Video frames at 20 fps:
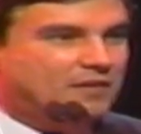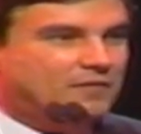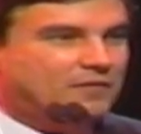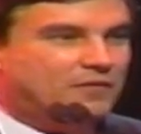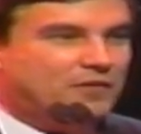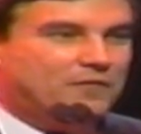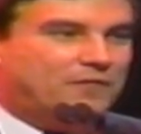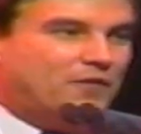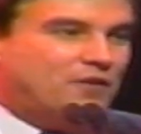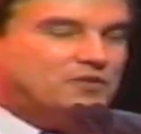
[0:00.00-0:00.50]

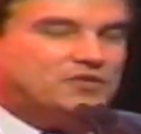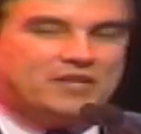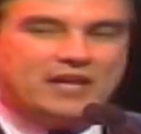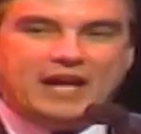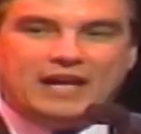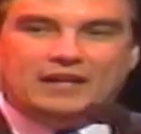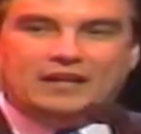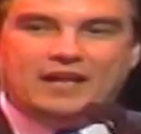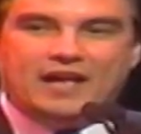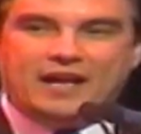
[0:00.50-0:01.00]
For the first
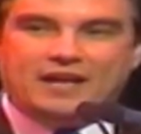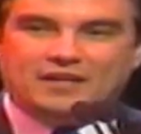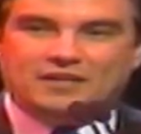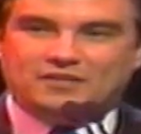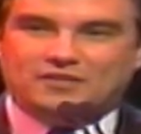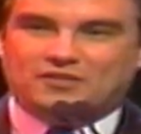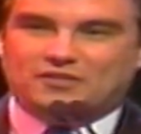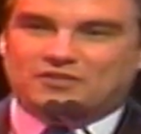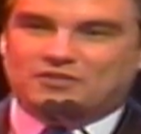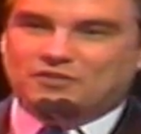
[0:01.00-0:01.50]
Cadillac,
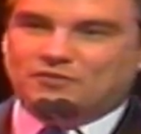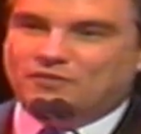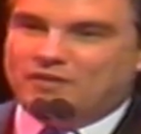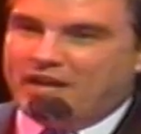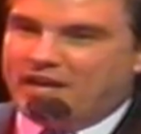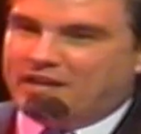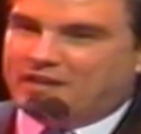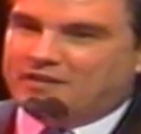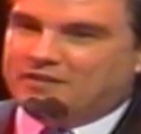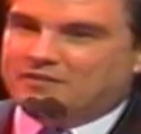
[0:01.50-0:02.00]
Sue
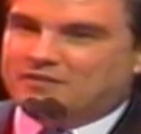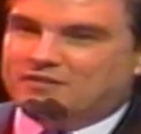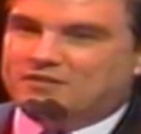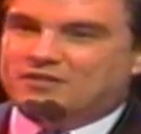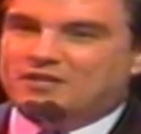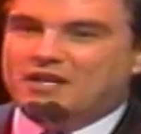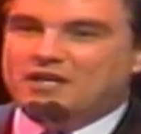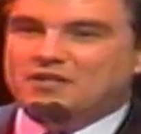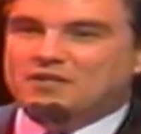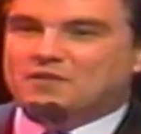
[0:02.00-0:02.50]
Hagan,
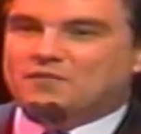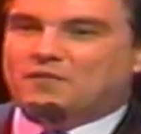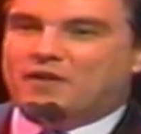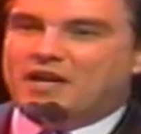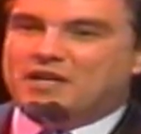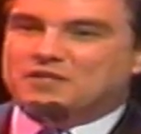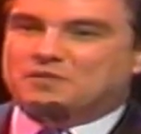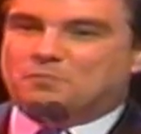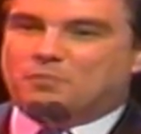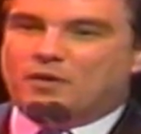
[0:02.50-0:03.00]
Senior
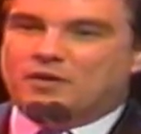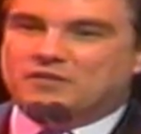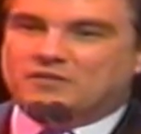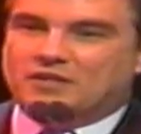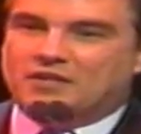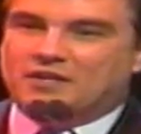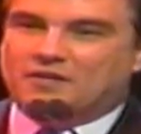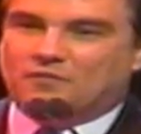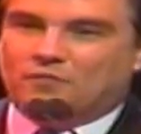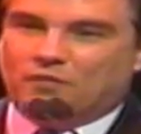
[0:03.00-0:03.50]
Vice
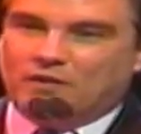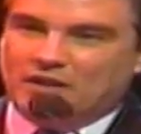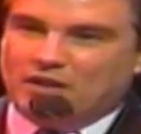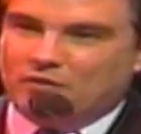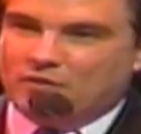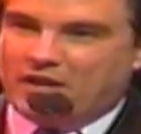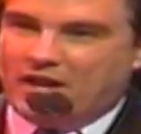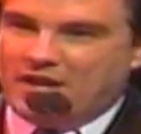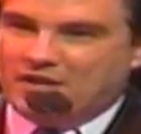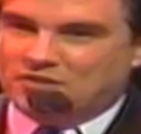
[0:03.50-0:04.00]
President of
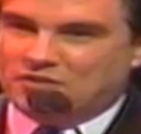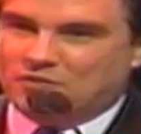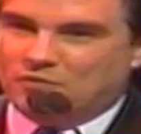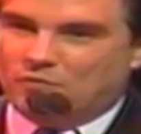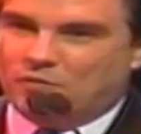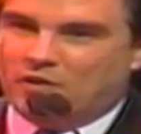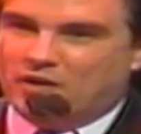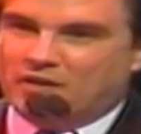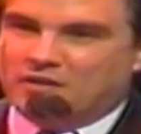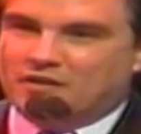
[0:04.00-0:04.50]
Relocation
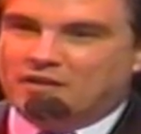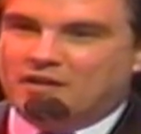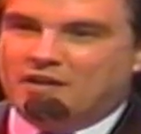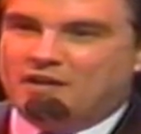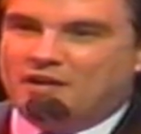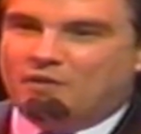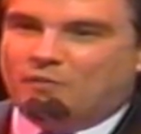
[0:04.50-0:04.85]
One,